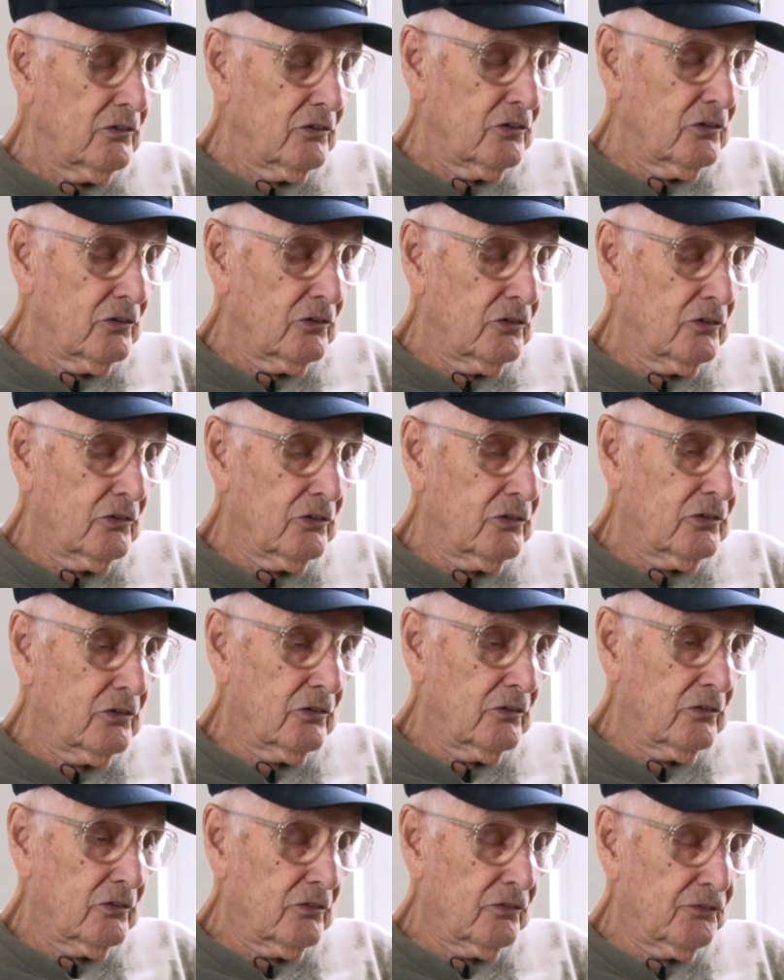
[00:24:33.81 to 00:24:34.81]

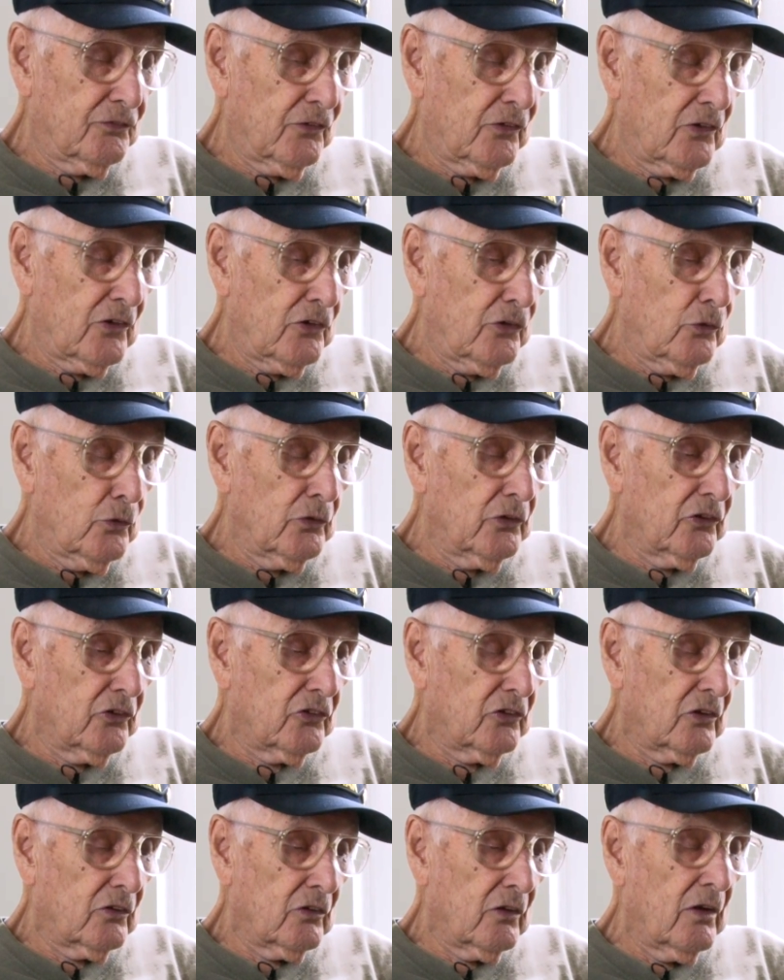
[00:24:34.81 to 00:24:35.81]
for the
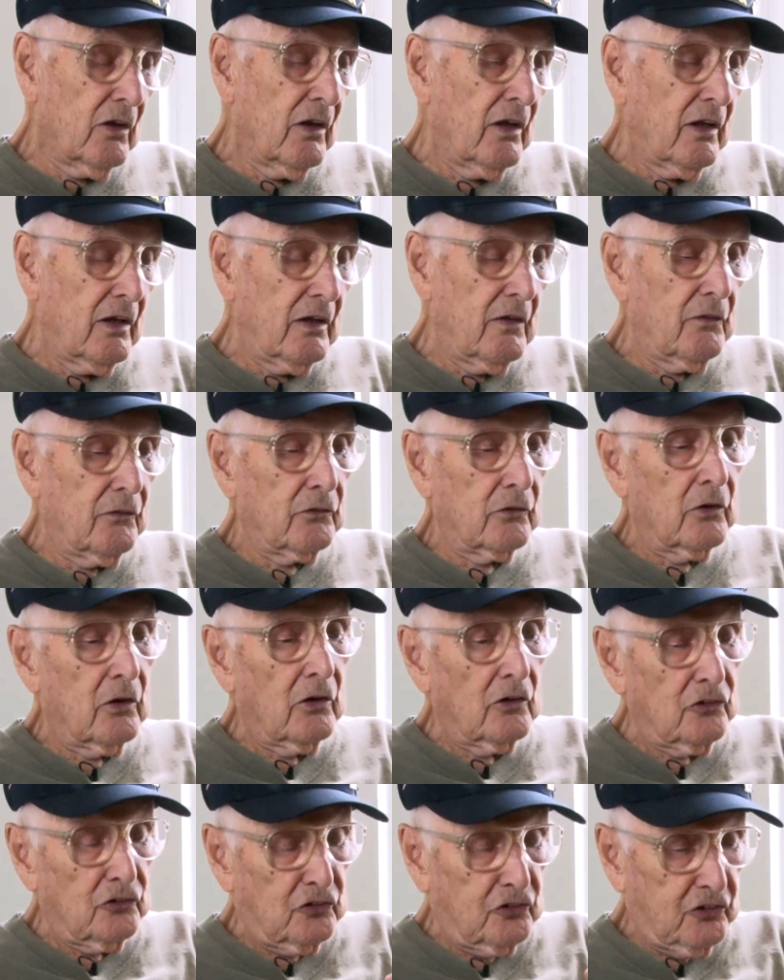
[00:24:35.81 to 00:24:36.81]
units to
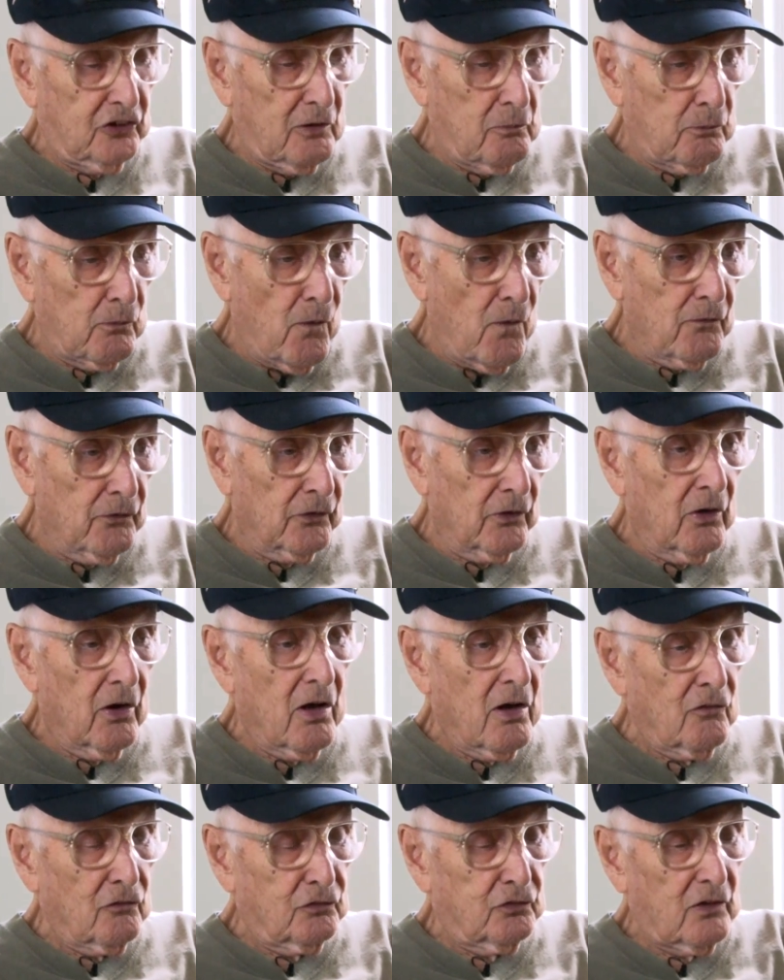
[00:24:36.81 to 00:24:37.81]
either ship over,
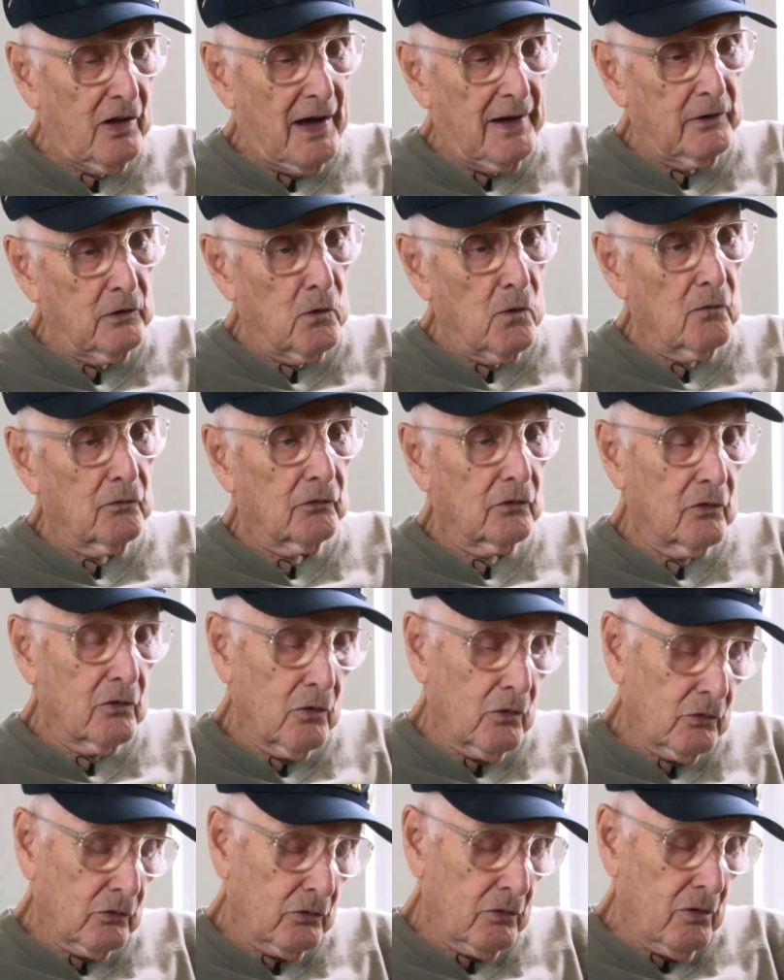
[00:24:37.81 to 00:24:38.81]
fly over,
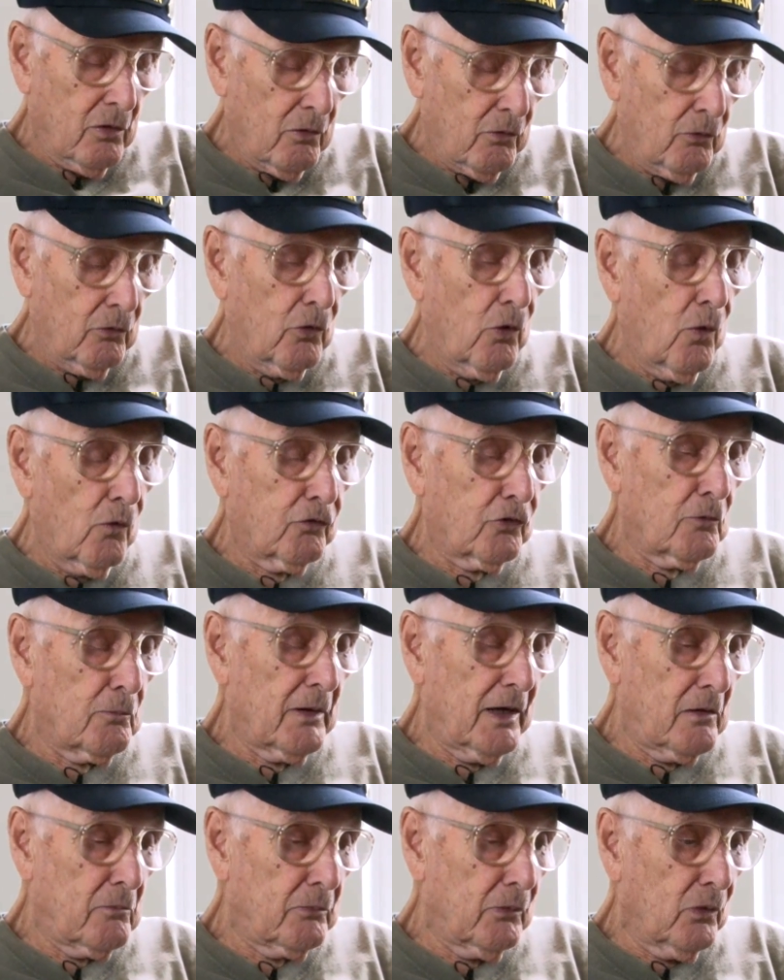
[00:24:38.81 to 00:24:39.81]
or go over
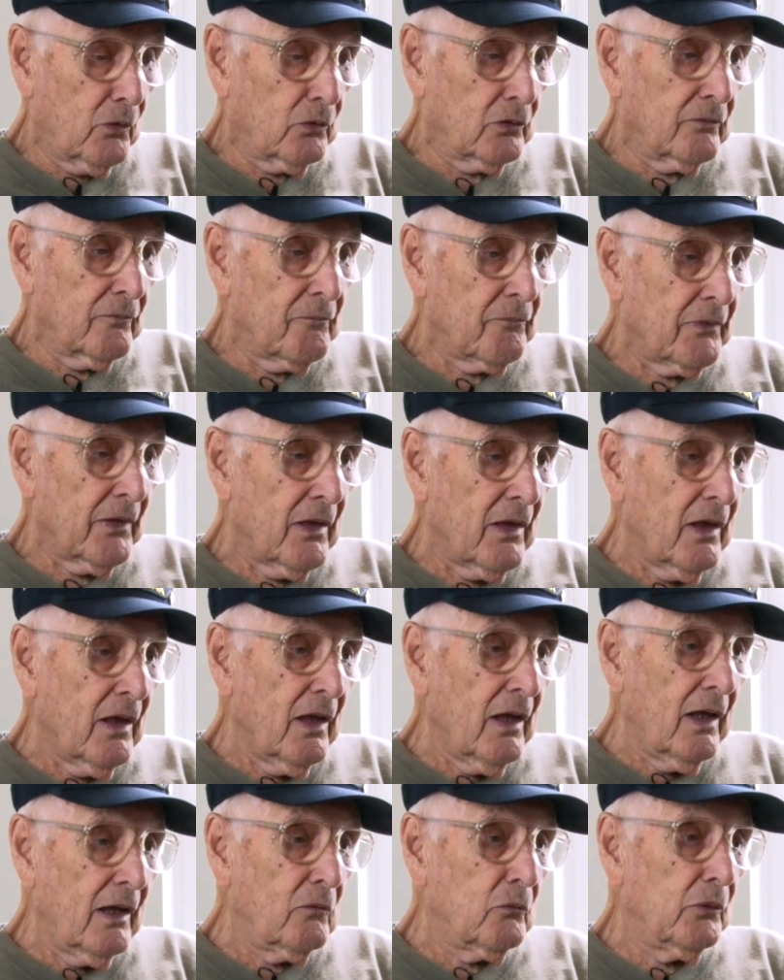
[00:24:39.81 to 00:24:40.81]
by boat.
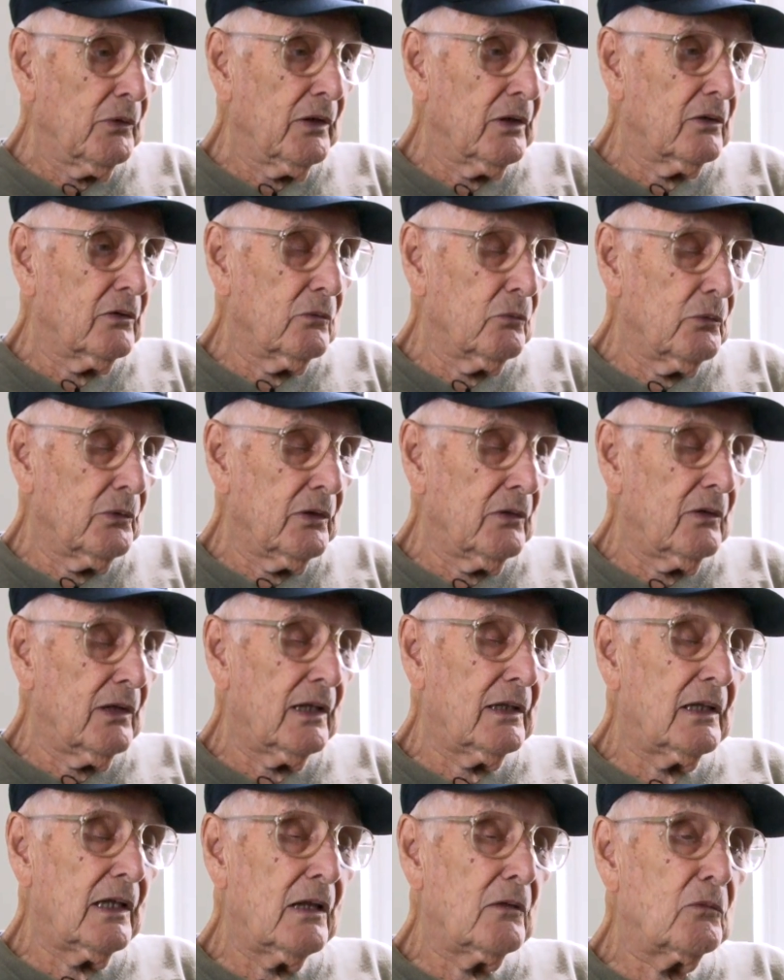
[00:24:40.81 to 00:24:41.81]
And we
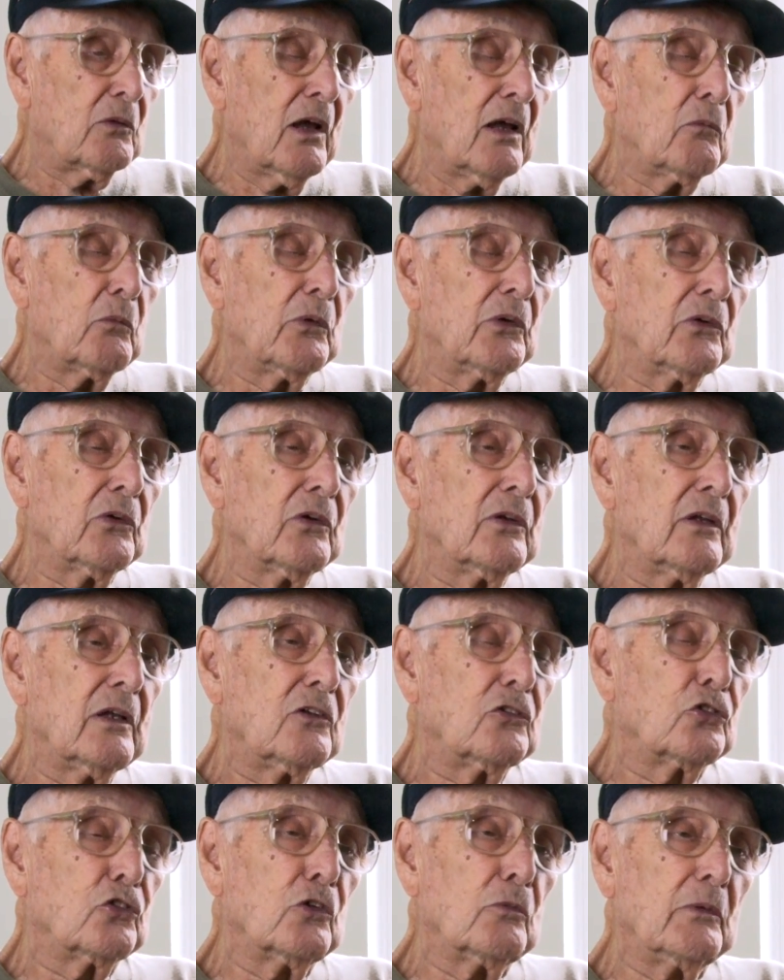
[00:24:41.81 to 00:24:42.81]
at that time we heard
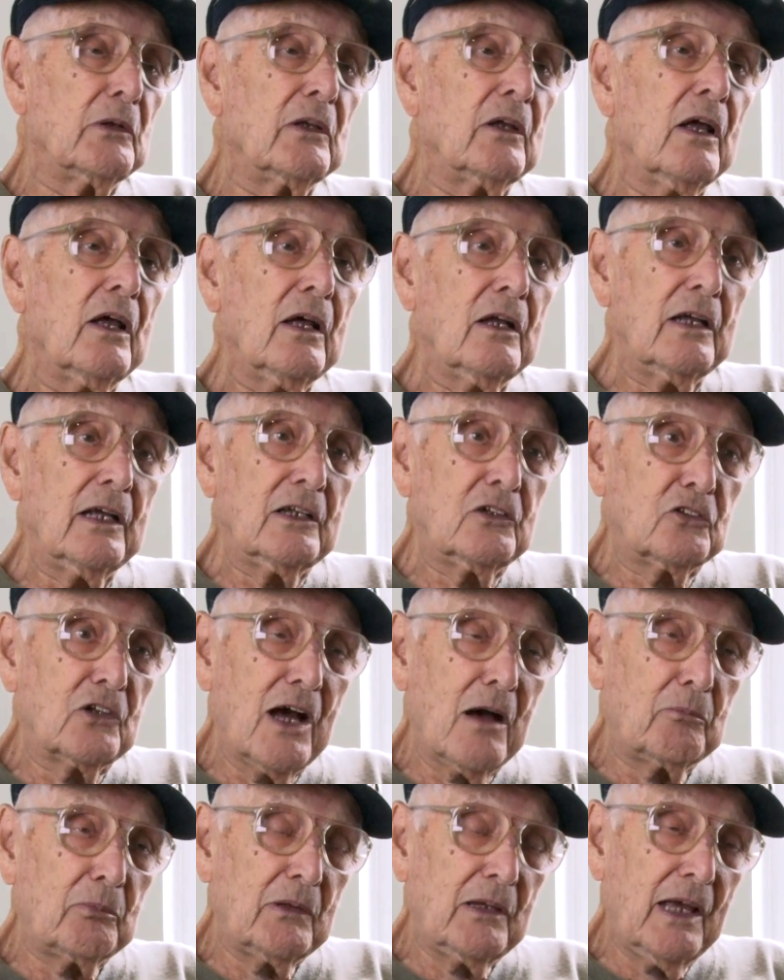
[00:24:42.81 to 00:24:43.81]
that Truman had
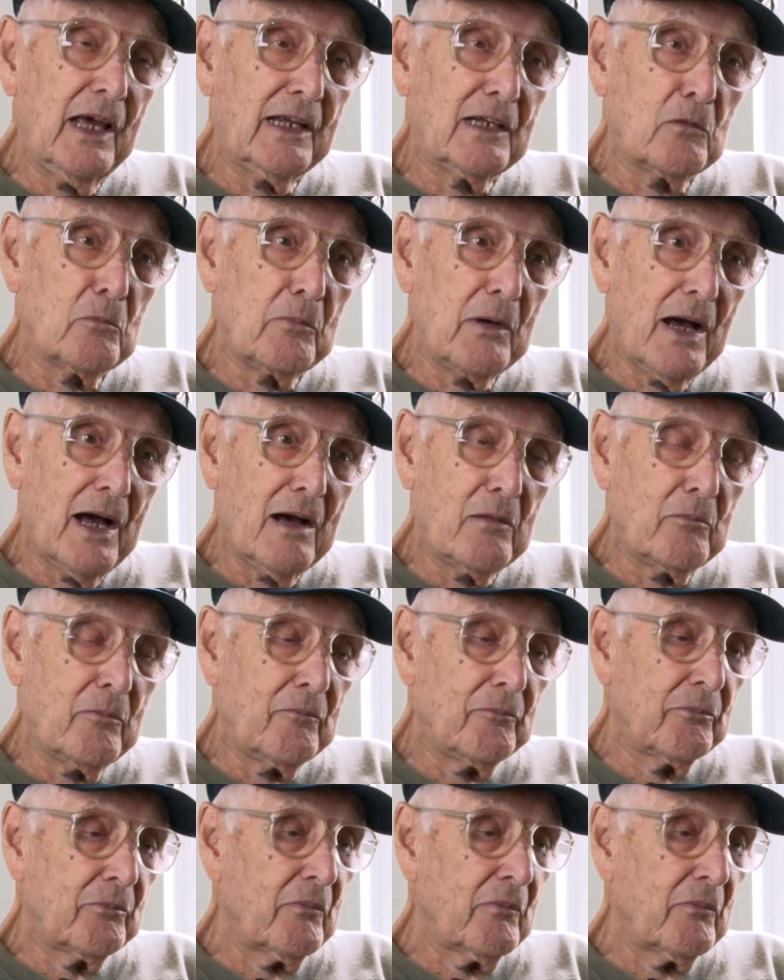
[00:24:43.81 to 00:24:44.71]
dropped the atom bomb,